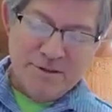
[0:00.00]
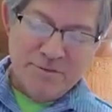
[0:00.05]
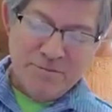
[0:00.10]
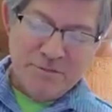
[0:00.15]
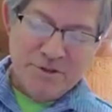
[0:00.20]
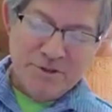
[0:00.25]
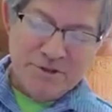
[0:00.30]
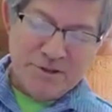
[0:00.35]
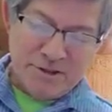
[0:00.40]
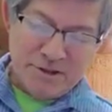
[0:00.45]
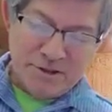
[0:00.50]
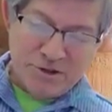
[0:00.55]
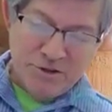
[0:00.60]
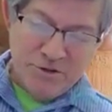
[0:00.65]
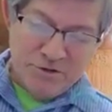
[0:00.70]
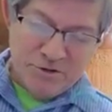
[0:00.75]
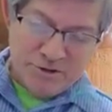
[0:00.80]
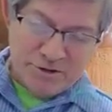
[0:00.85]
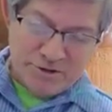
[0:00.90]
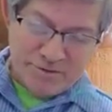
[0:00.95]
But the
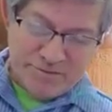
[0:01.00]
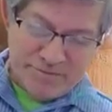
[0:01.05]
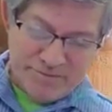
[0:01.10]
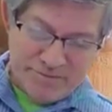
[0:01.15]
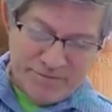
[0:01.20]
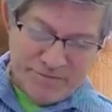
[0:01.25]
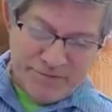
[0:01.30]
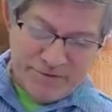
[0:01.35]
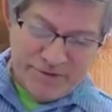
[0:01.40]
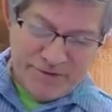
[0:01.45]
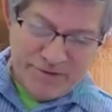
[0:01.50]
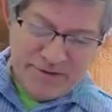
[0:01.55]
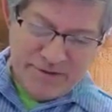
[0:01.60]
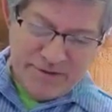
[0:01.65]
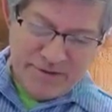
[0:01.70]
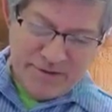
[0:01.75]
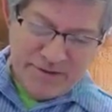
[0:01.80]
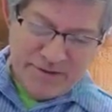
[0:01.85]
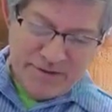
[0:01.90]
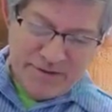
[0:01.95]
conclusion
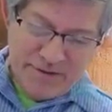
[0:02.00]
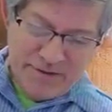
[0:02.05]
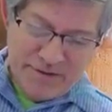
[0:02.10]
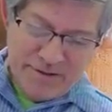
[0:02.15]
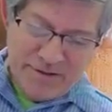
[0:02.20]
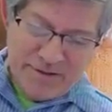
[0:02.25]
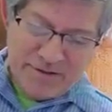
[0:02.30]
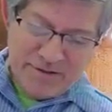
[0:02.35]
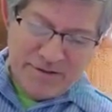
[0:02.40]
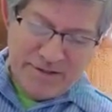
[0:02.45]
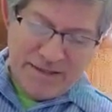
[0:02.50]
is,